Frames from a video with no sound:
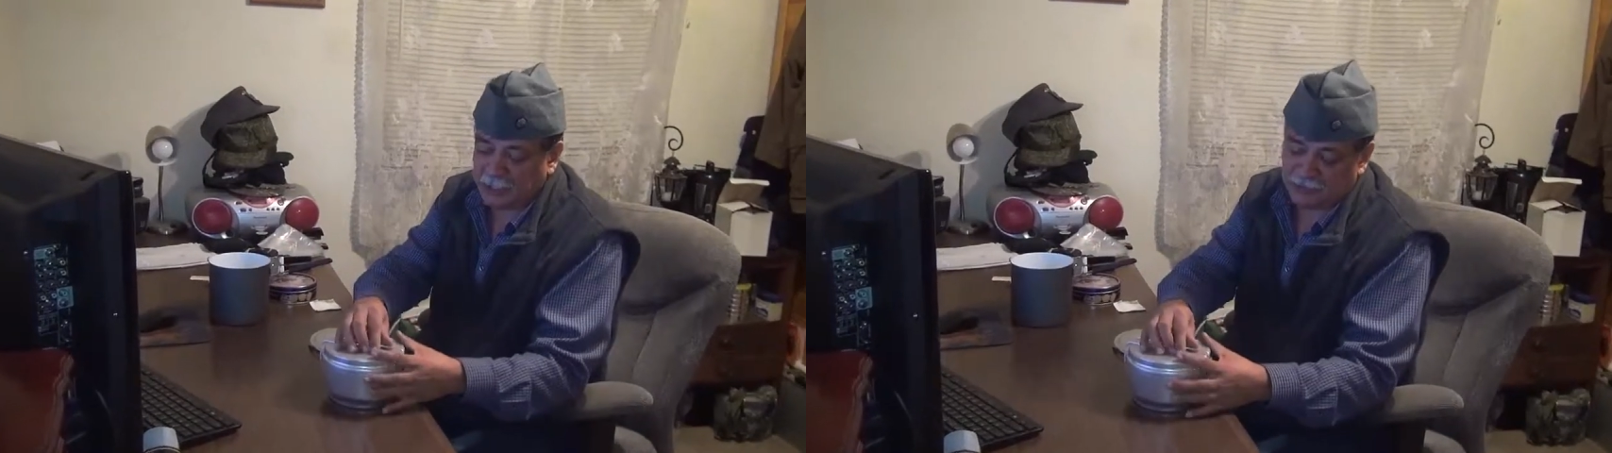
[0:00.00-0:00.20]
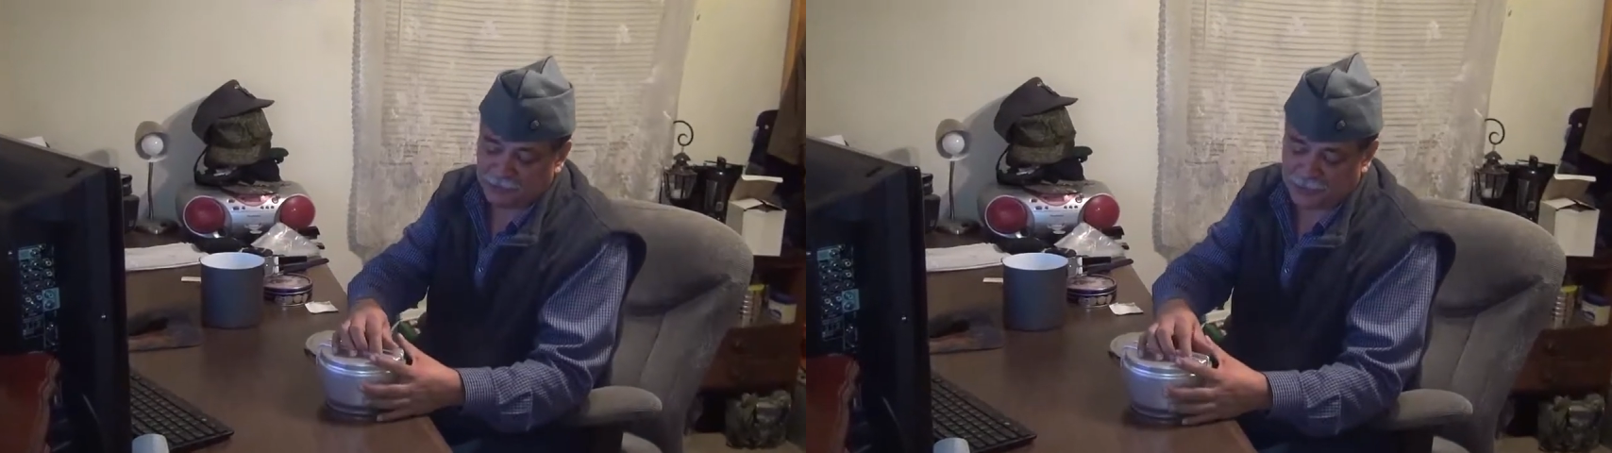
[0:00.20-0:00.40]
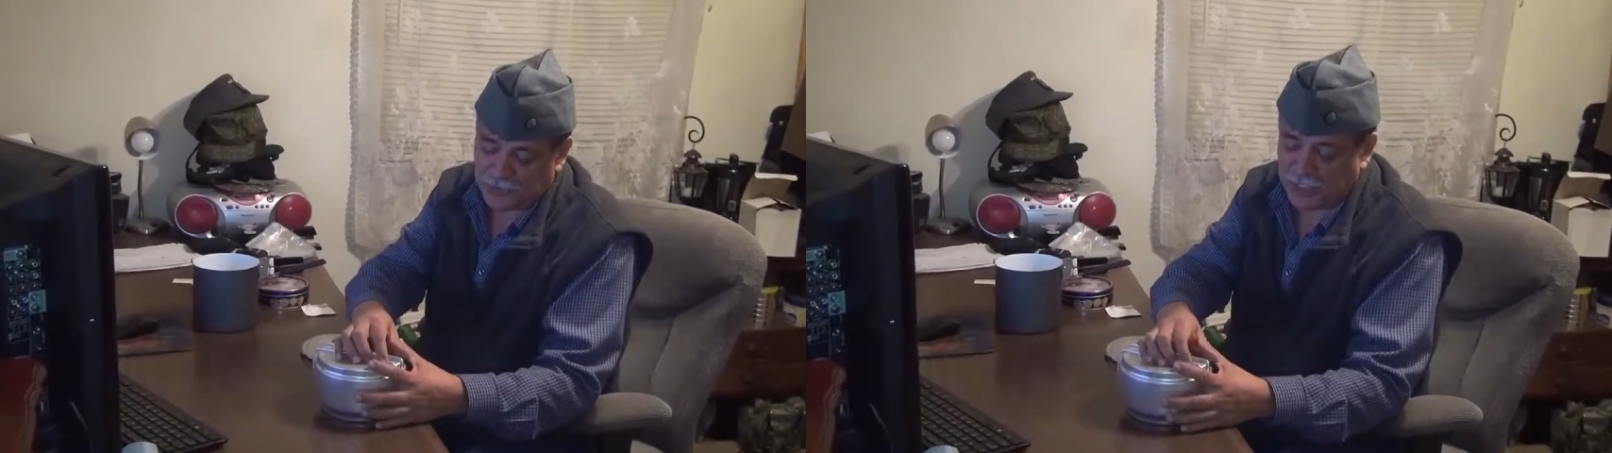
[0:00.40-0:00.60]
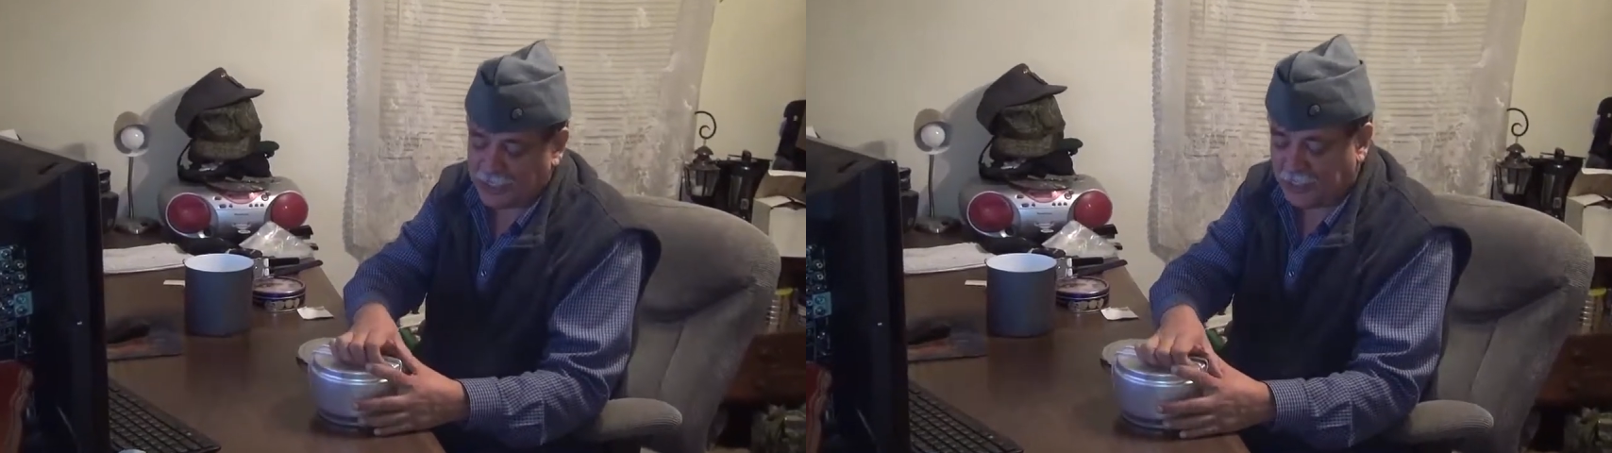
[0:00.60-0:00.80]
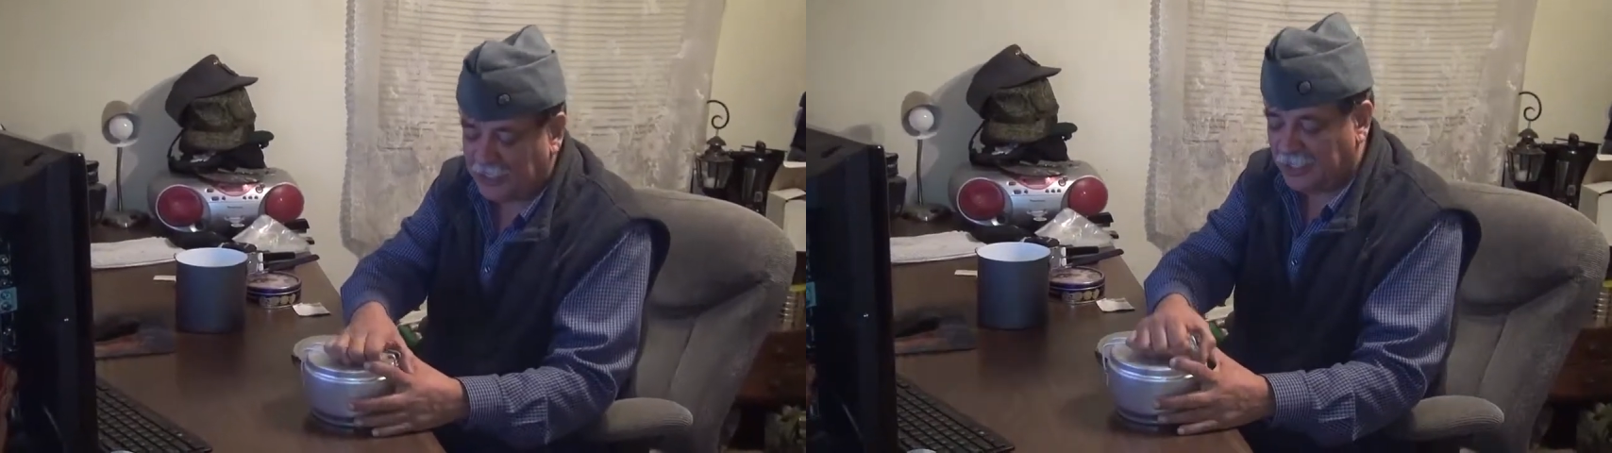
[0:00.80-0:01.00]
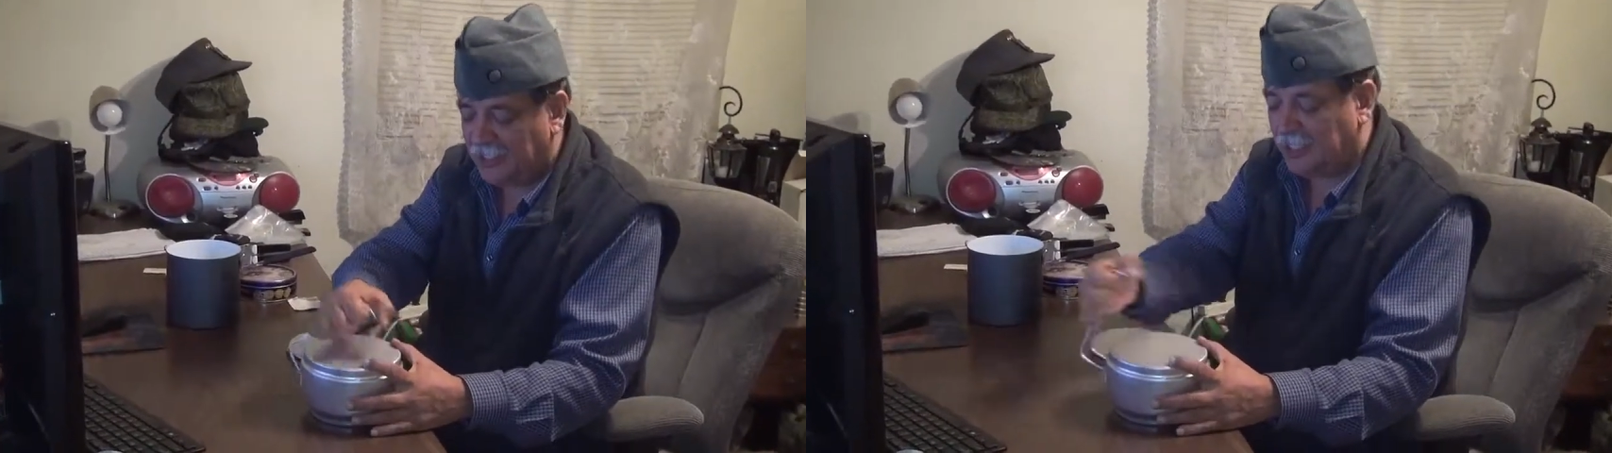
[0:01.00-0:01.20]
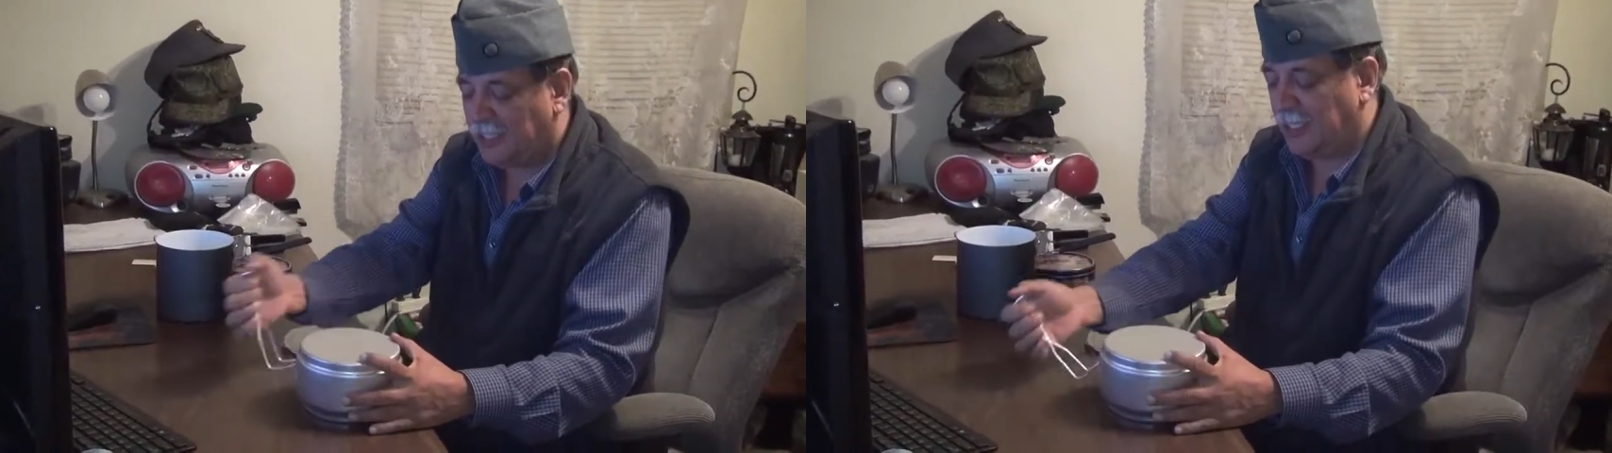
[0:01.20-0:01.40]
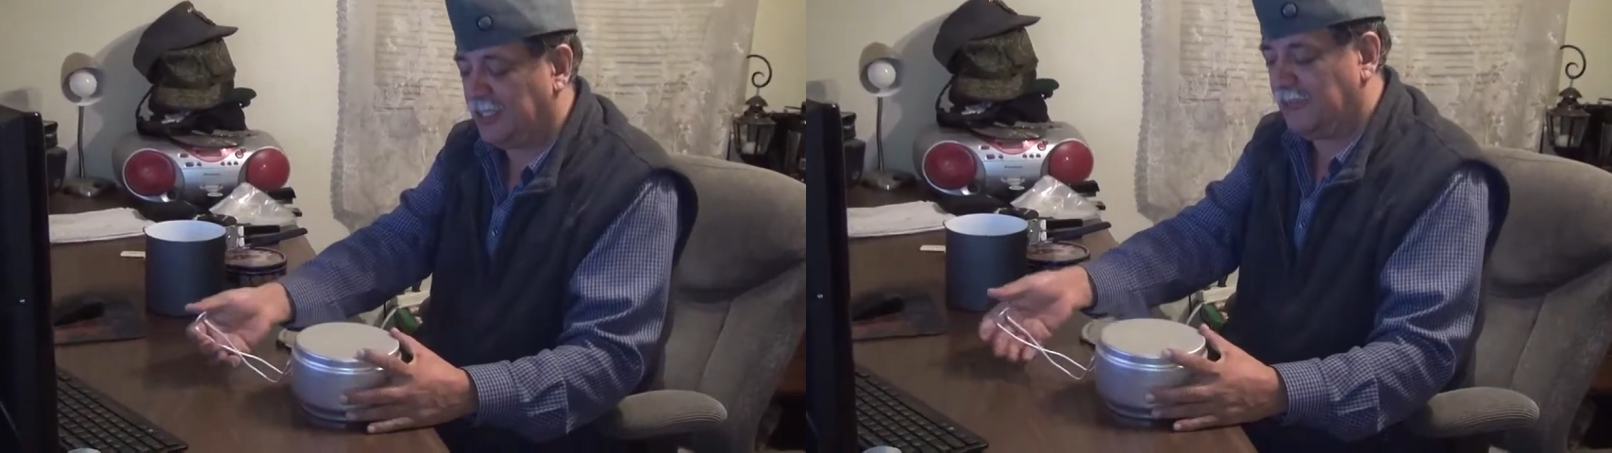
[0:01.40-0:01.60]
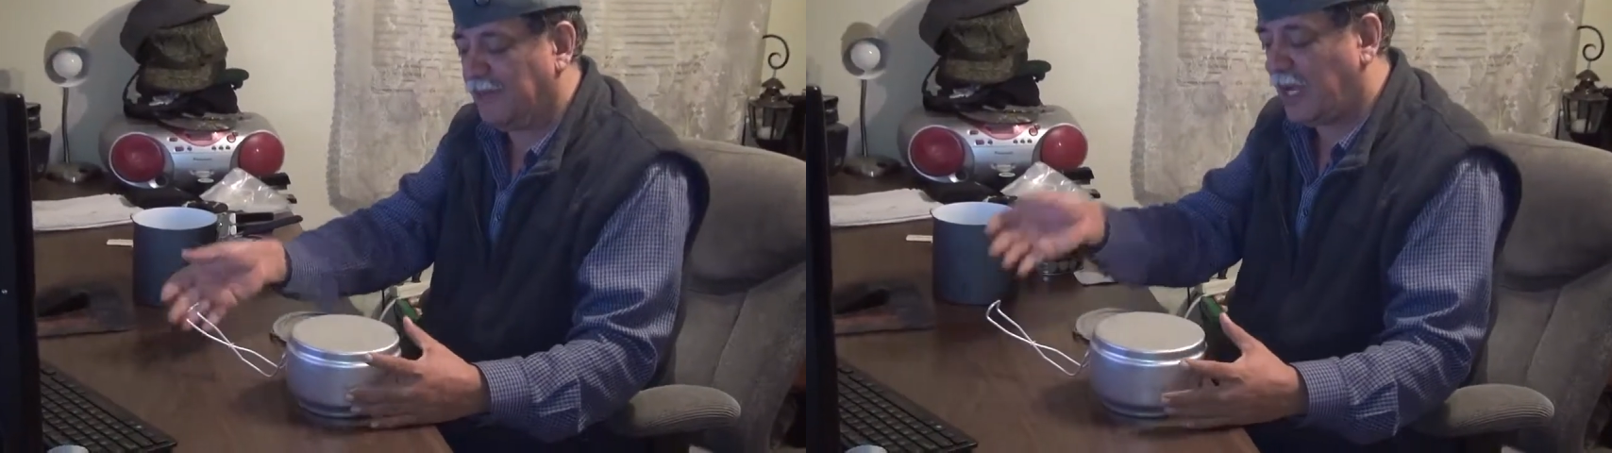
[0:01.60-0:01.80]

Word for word: now it's a Czech and the